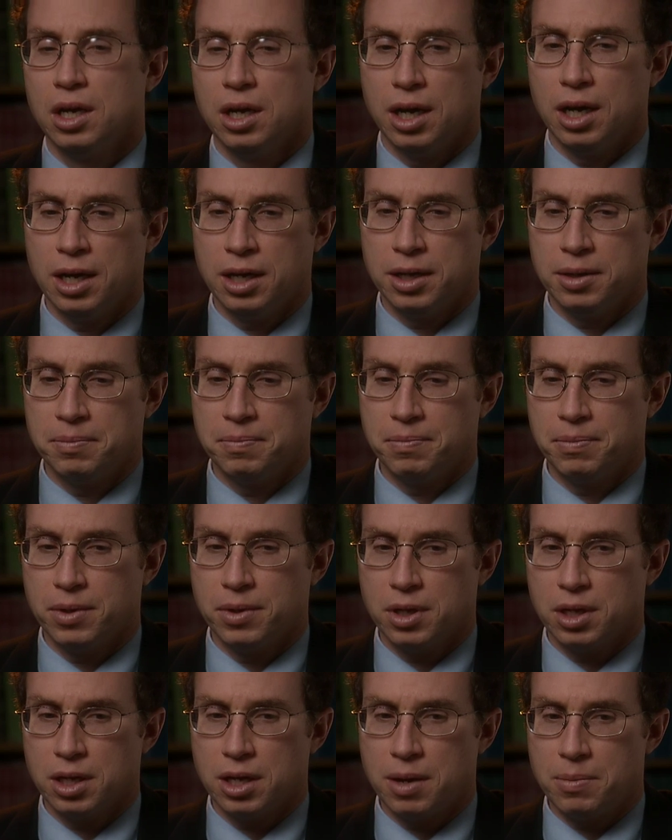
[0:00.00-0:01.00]

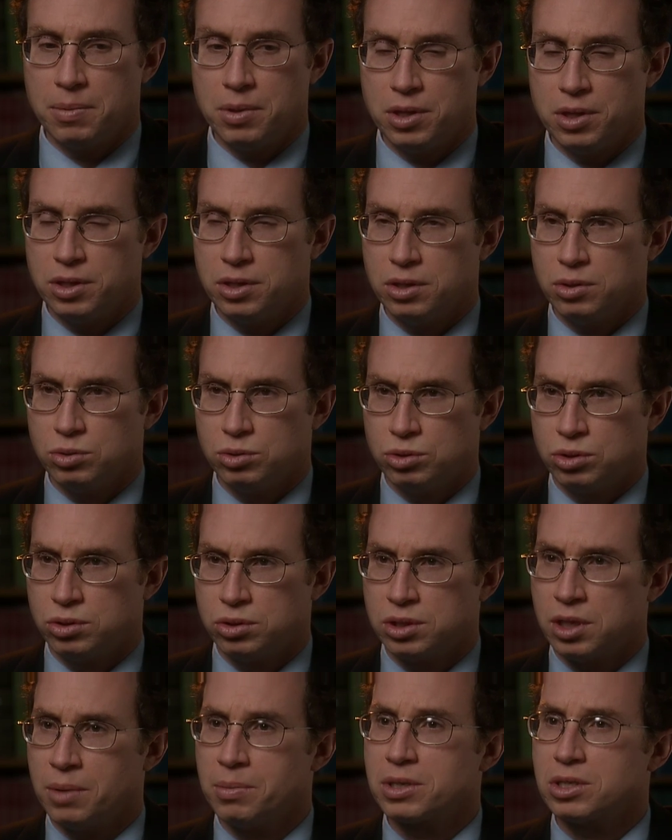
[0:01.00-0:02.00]
I mean, to
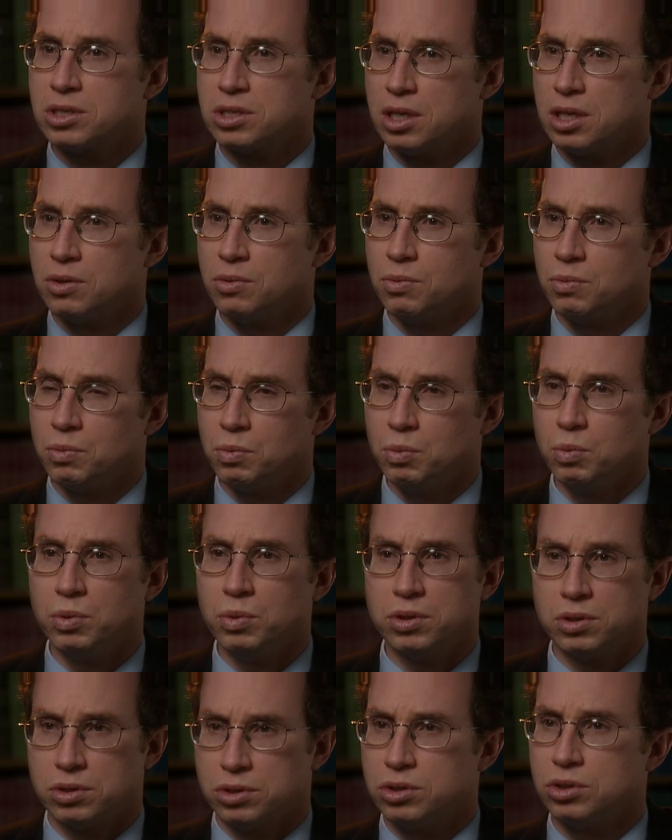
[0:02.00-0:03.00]
some extent,
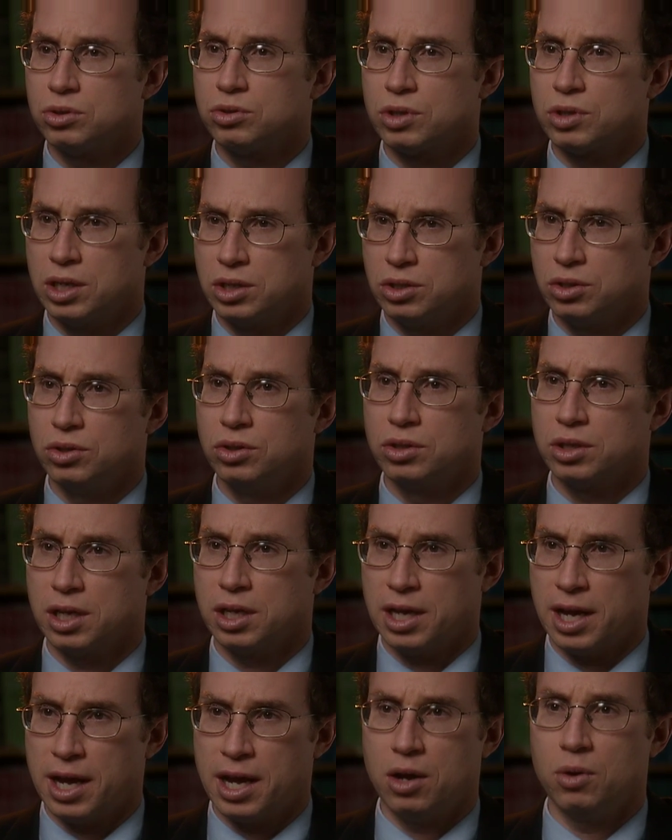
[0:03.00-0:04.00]
we are still trying to look at
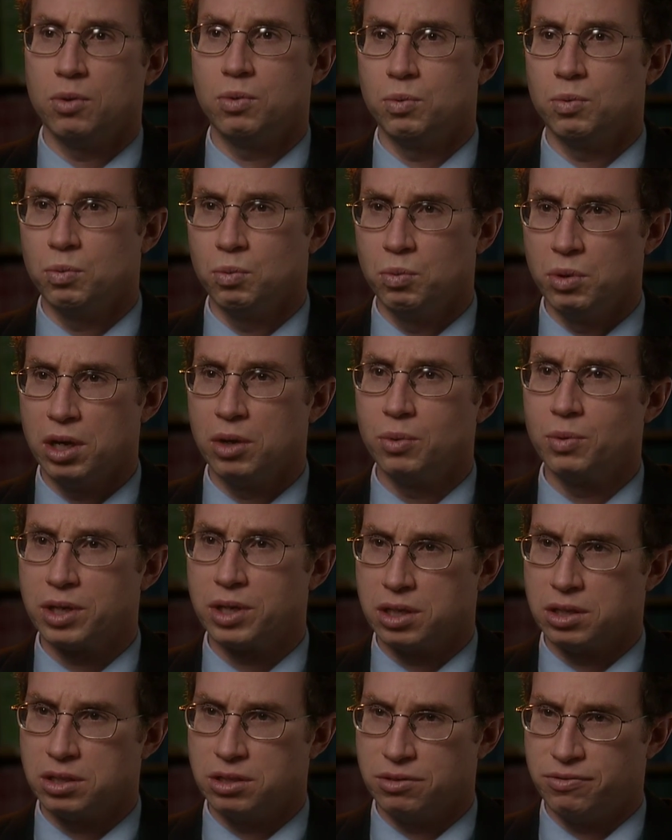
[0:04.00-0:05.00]
how well we
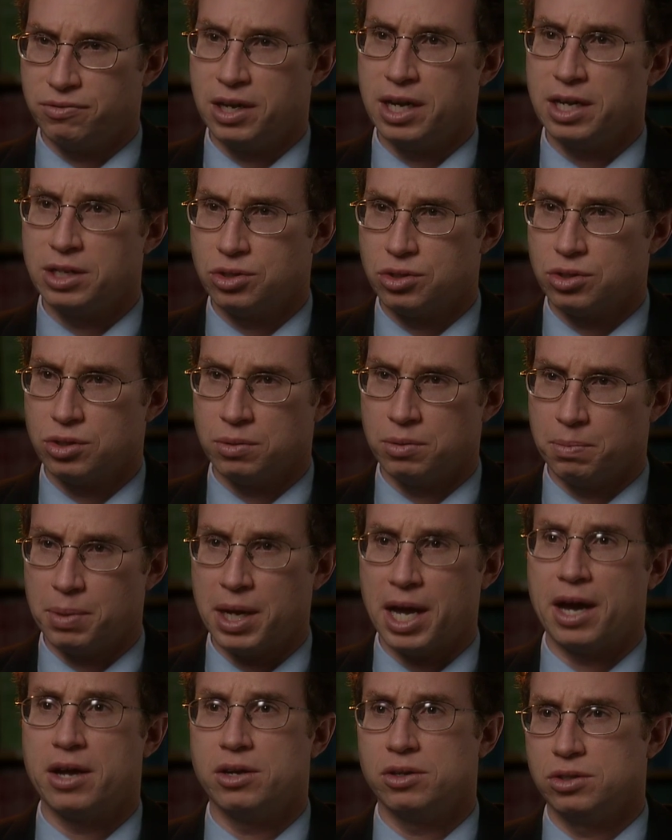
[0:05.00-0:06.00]
can define certain
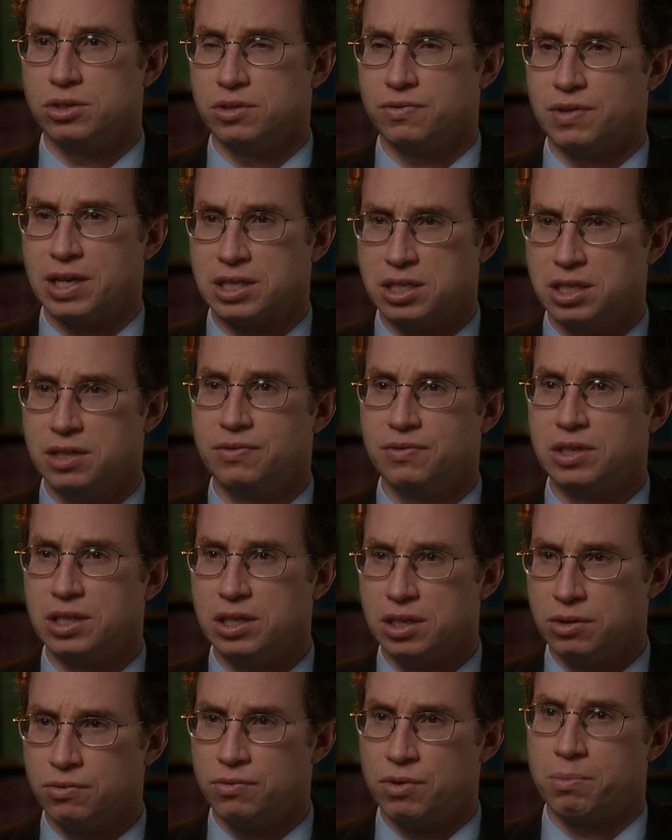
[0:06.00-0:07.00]
patterns of activity
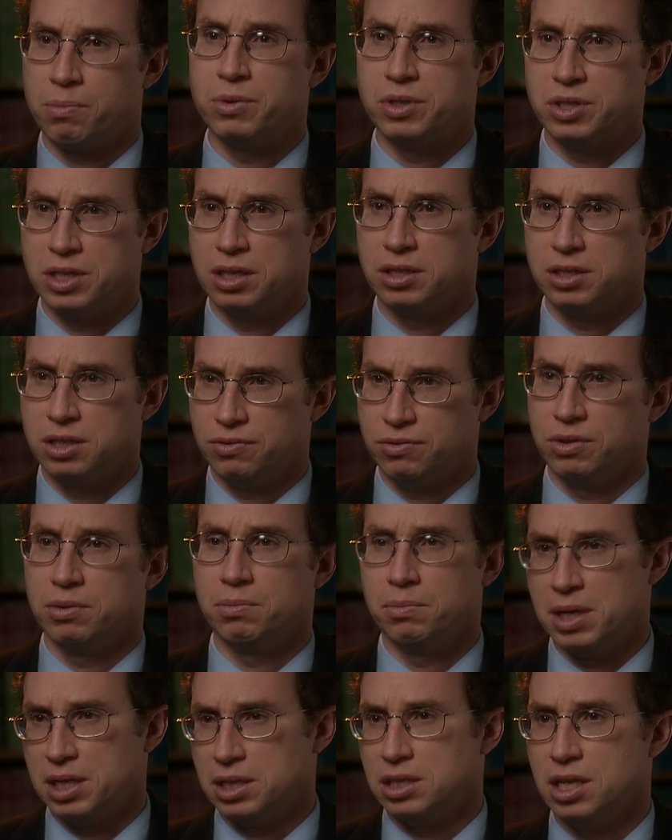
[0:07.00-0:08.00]
that represent different
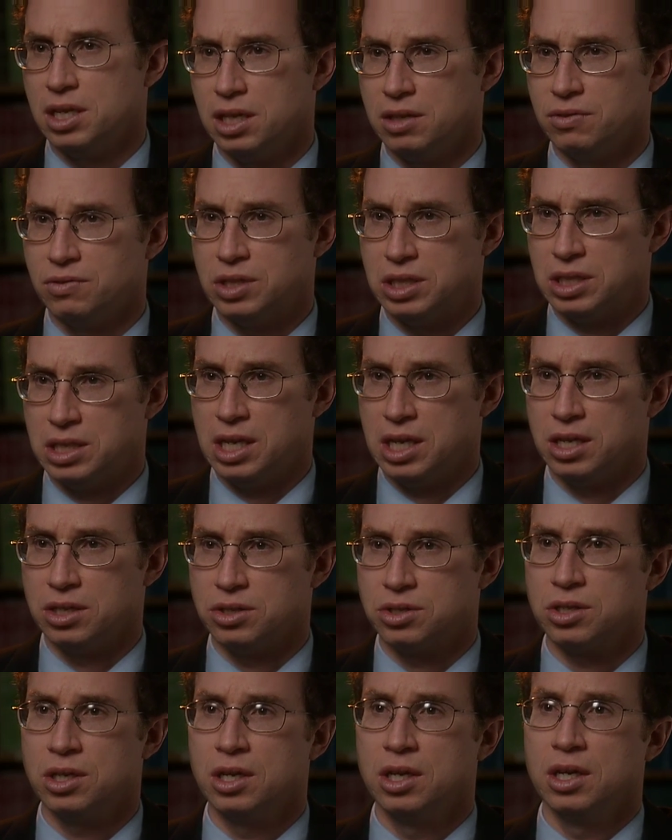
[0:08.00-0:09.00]
meditative
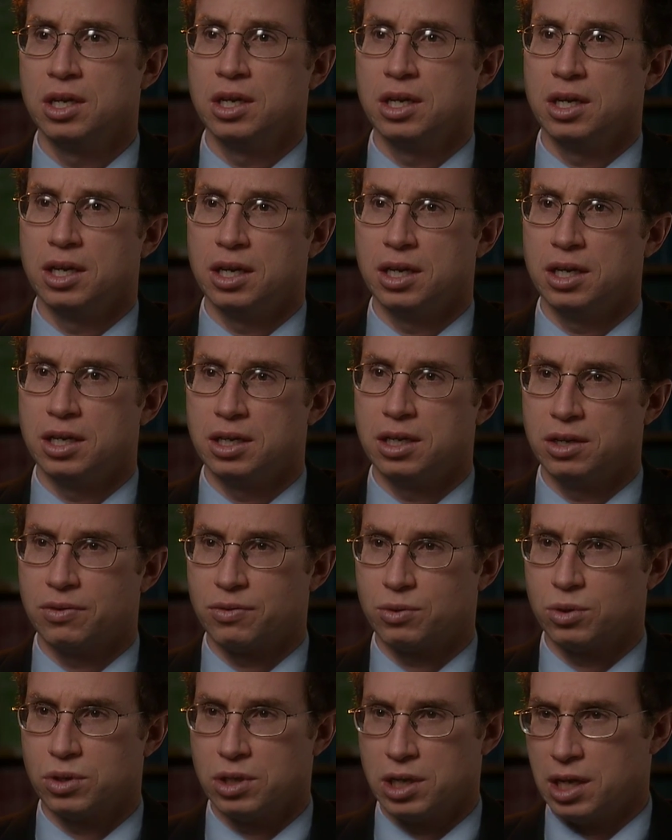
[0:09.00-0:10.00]
states. Of
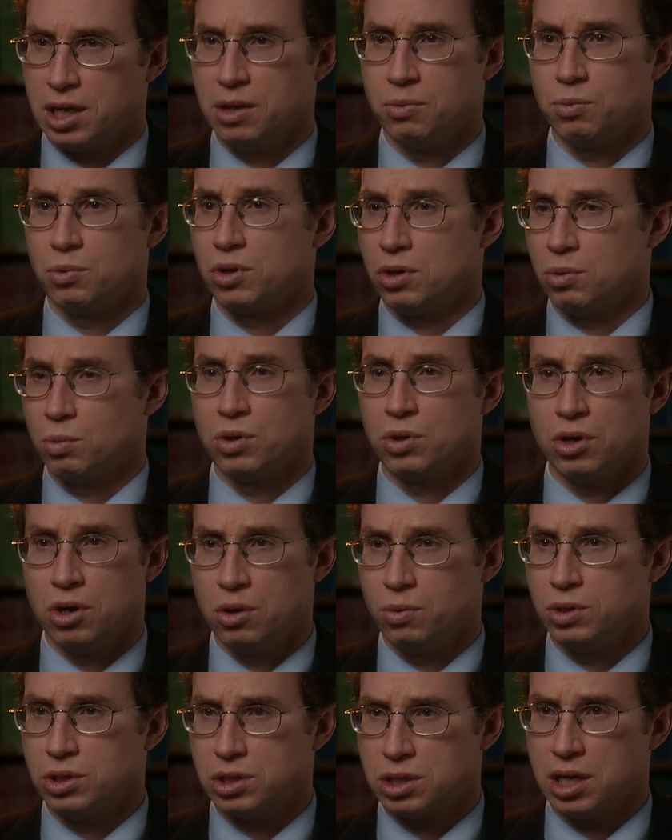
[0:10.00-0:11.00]
course, again, we're
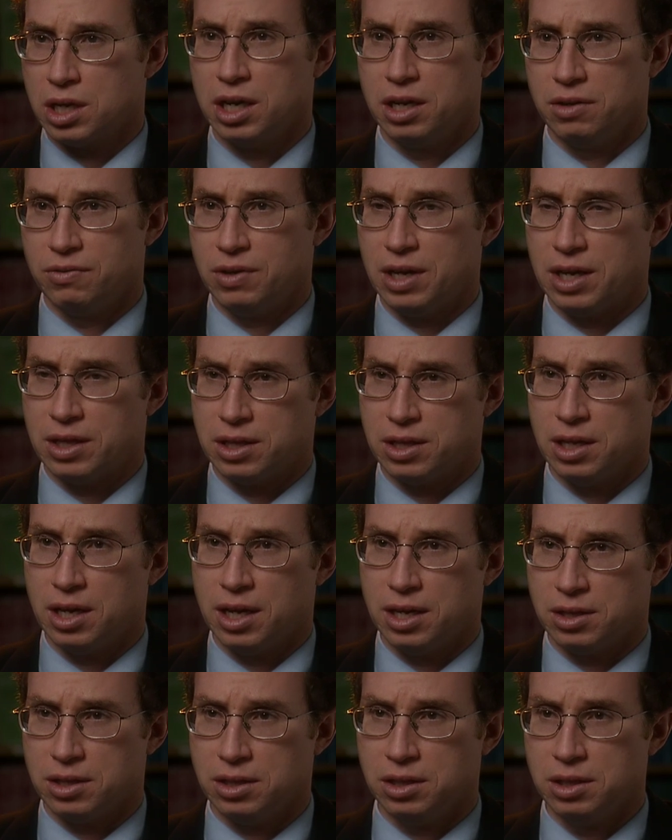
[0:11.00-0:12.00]
always kind of
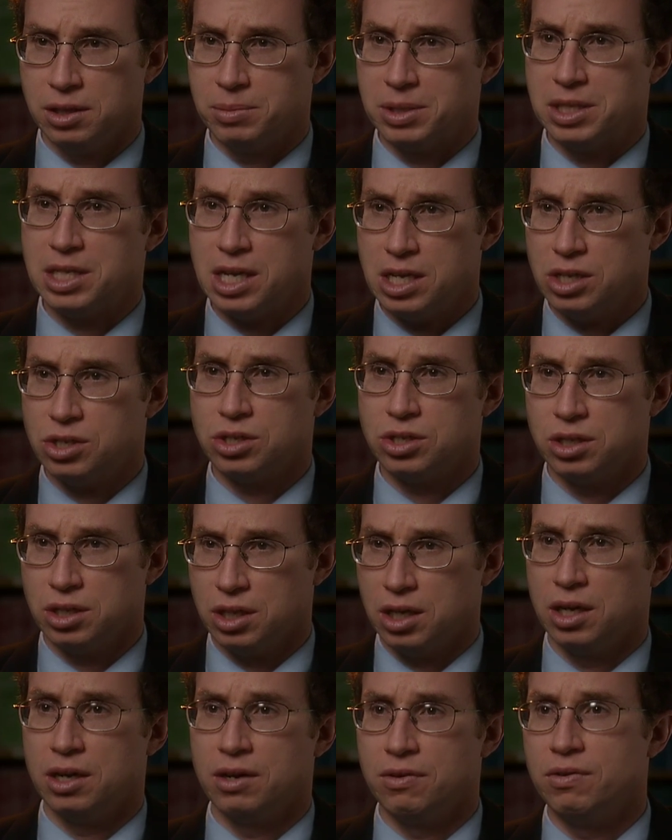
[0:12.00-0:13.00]
at the limitation
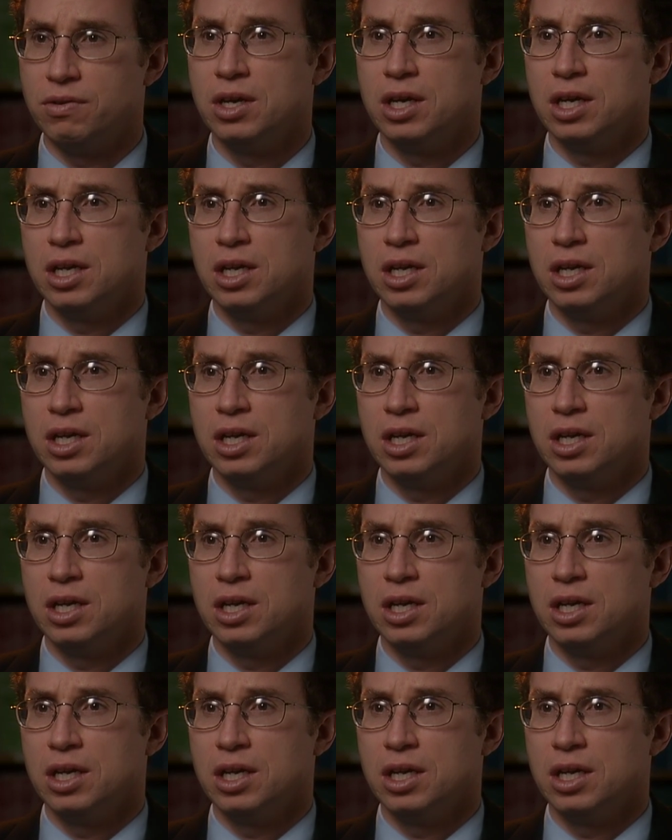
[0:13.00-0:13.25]
of